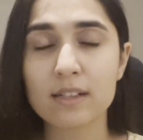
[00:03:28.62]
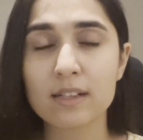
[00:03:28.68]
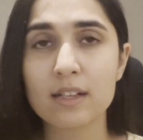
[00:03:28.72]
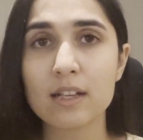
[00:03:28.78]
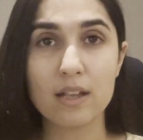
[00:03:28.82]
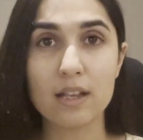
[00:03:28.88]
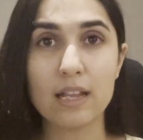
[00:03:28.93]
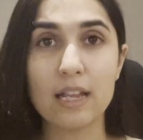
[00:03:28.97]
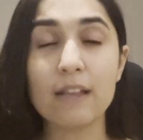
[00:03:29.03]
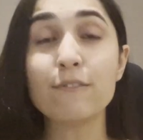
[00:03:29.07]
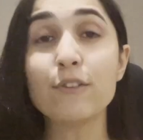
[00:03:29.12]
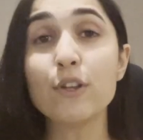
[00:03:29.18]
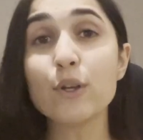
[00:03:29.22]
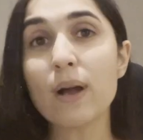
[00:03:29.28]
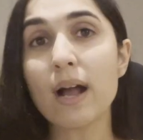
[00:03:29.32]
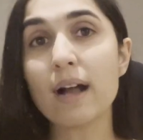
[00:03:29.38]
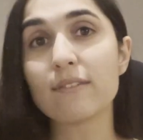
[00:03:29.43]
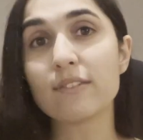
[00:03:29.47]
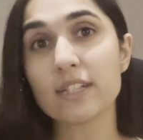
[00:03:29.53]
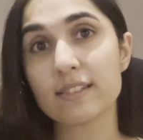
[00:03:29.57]
If you haven't
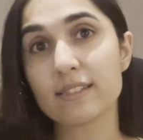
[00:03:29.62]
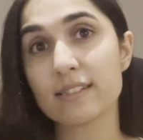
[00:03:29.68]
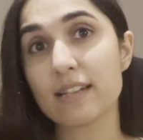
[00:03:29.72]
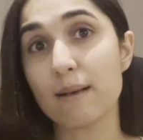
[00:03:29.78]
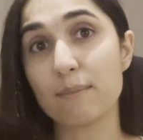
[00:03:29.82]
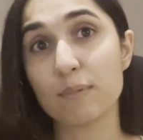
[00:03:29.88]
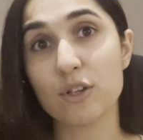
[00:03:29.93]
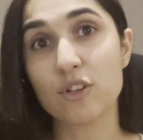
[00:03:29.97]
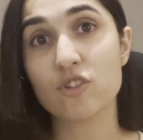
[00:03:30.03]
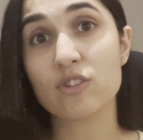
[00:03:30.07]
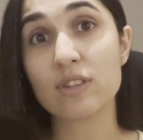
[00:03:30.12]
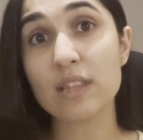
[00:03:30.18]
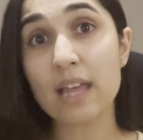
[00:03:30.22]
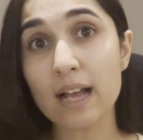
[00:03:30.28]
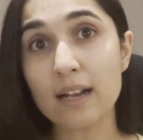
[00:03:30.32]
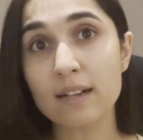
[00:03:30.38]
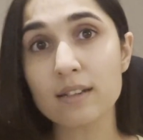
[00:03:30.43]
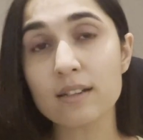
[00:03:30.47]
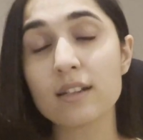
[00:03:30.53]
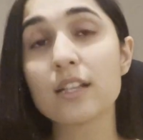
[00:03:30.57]
established that,
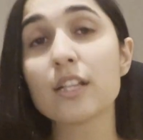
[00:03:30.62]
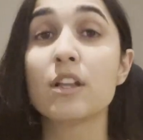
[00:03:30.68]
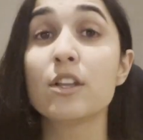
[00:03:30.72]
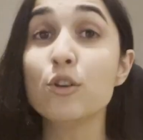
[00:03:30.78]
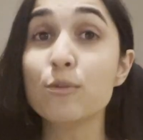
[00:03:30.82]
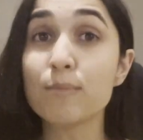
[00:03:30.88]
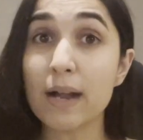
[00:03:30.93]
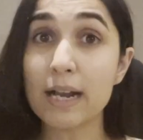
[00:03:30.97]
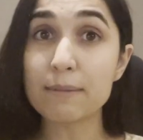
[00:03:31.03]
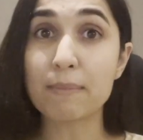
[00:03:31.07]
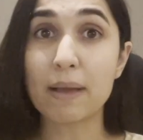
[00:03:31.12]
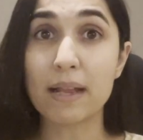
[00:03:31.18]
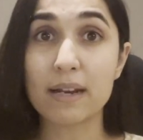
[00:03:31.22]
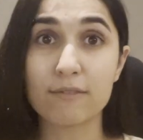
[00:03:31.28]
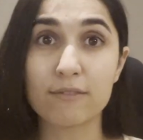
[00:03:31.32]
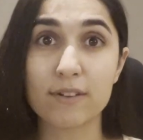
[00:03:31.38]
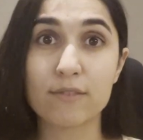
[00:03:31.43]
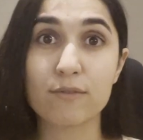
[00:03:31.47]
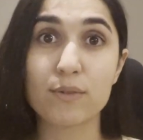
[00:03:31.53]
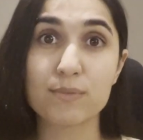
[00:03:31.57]
you might benefit
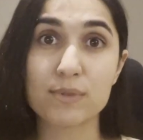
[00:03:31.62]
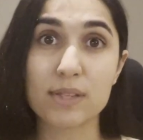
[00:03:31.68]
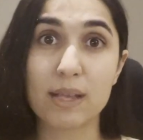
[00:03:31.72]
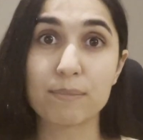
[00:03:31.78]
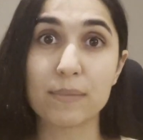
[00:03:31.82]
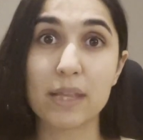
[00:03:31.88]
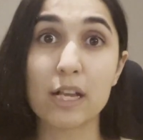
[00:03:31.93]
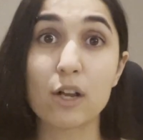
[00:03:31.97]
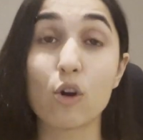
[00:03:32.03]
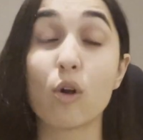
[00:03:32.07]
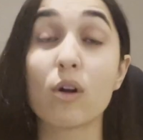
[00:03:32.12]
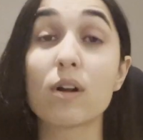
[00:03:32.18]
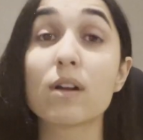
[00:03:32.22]
from something called